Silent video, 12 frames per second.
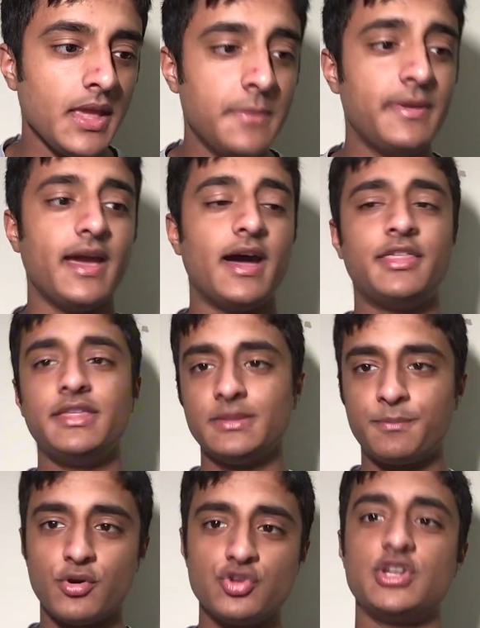But yeah, I think the
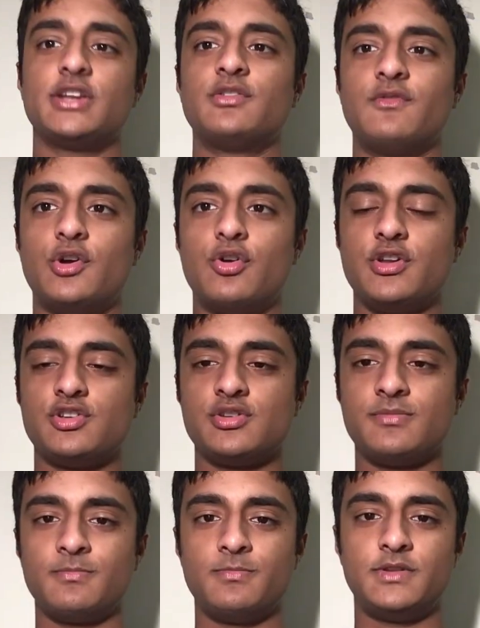project of
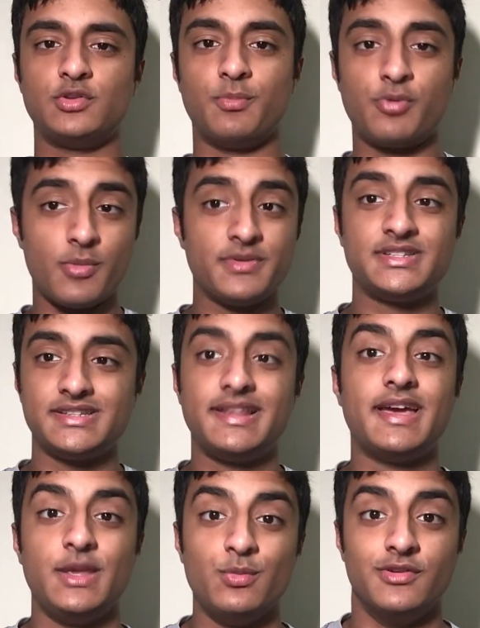Norwich, the sort of promises
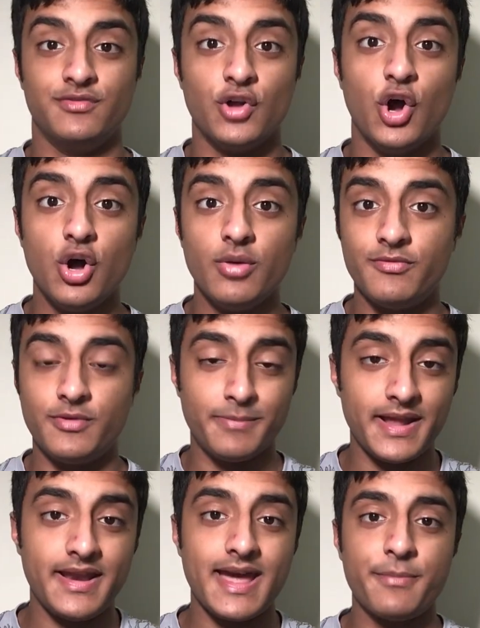that he would have got from
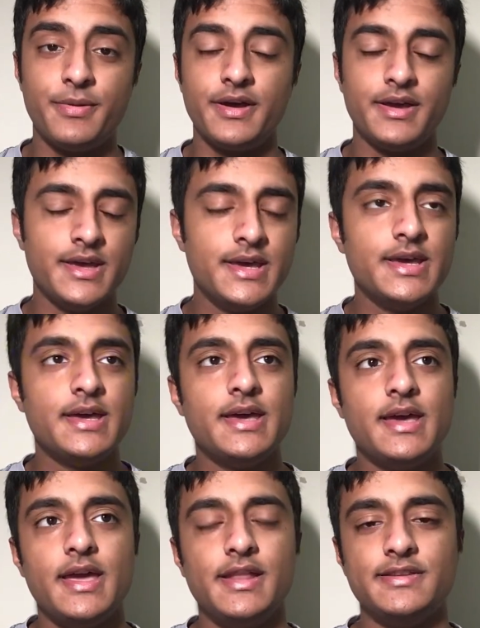Ben Napper
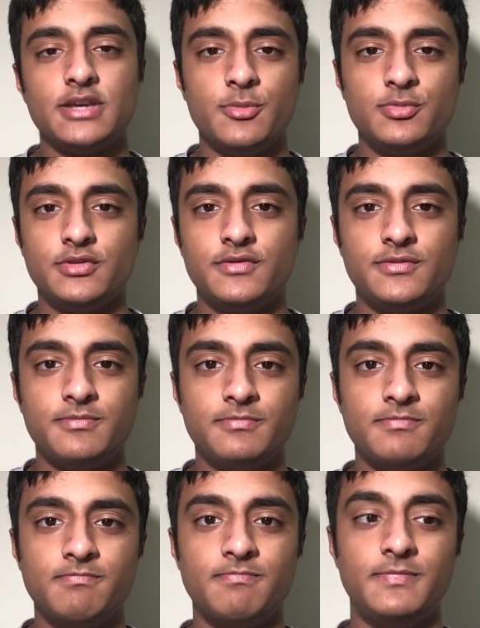in terms of
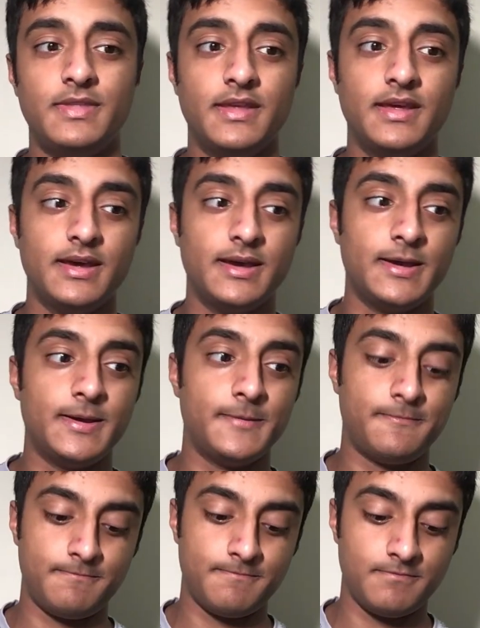the
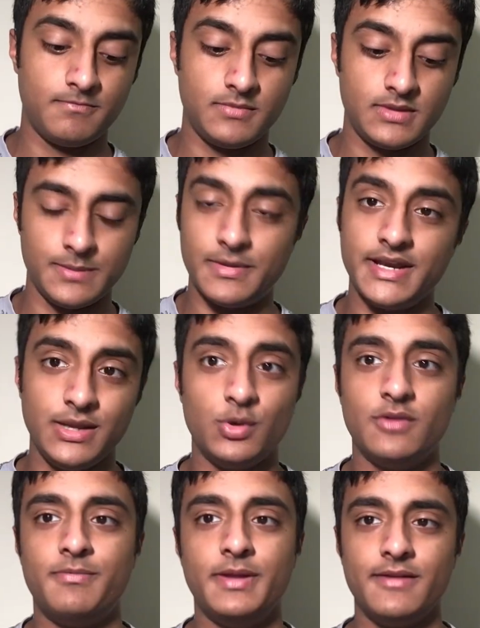money would
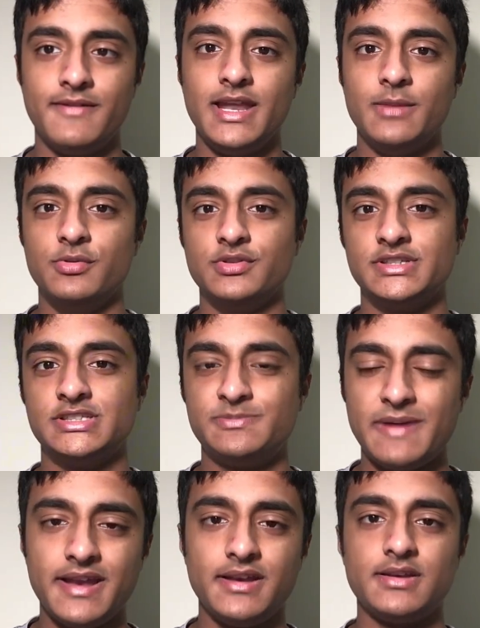have been available to
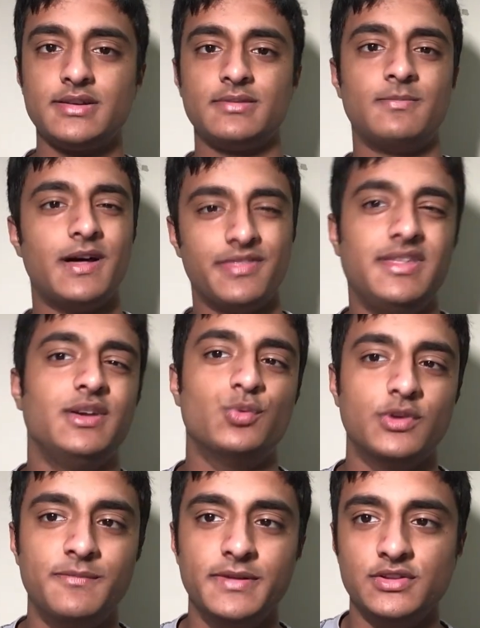spend, I think
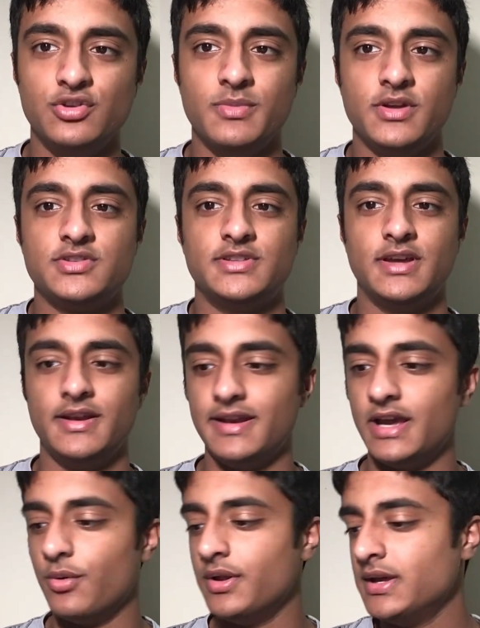would have been too much to turn
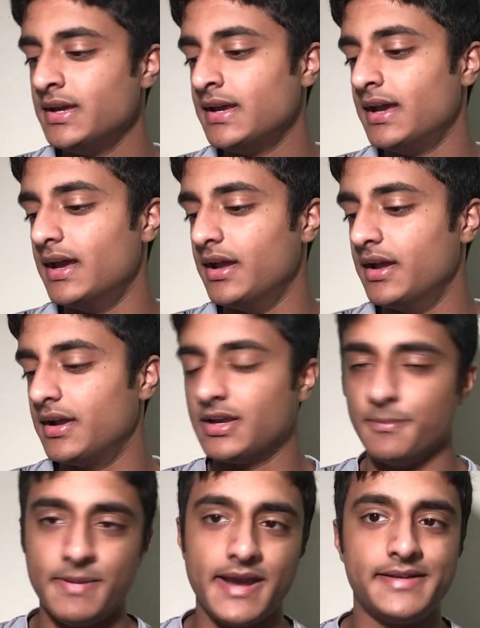down
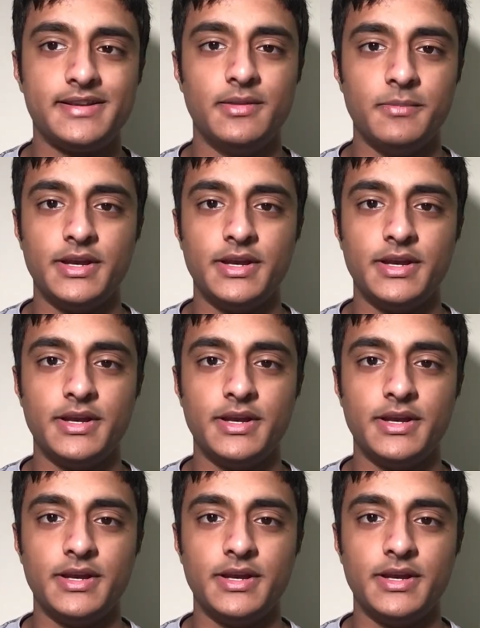compared to the